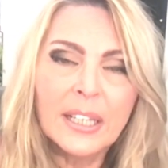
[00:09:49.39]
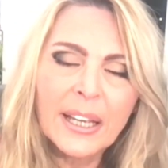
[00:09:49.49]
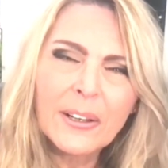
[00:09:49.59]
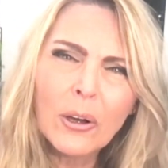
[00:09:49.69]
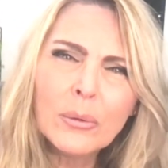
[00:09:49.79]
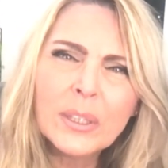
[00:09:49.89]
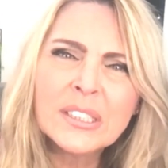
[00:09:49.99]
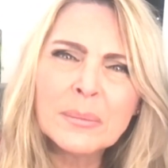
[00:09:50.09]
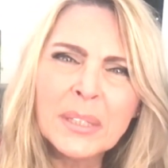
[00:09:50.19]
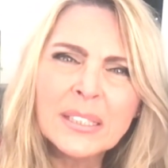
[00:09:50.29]
it
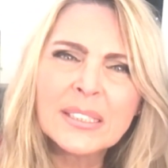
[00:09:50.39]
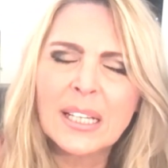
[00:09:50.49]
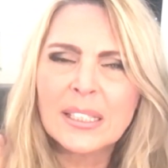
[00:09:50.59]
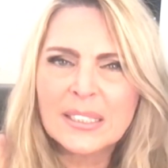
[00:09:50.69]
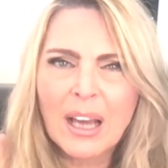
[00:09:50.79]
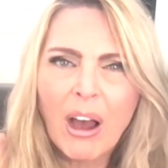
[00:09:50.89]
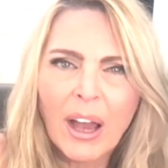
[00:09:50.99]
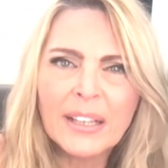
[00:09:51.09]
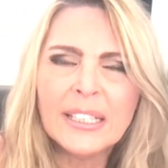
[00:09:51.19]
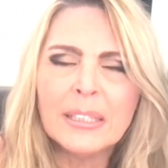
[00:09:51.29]
always means that it's a
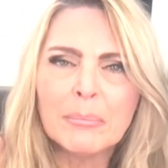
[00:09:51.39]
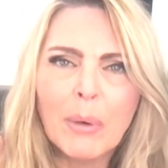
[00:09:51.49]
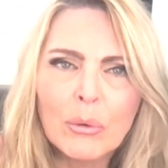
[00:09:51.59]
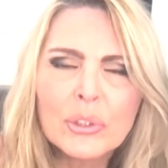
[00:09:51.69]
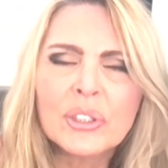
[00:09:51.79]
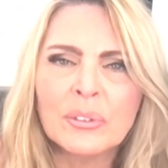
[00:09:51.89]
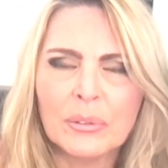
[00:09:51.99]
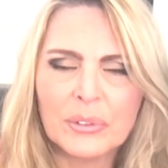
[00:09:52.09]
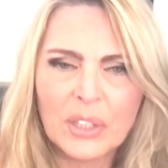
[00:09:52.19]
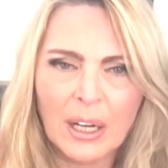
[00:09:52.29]
highly
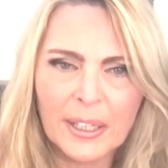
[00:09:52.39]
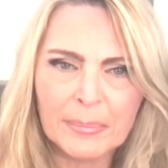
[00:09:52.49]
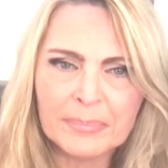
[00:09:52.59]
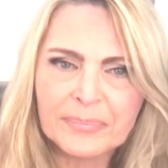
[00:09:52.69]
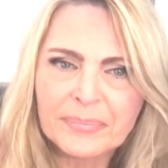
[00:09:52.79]
emotional time.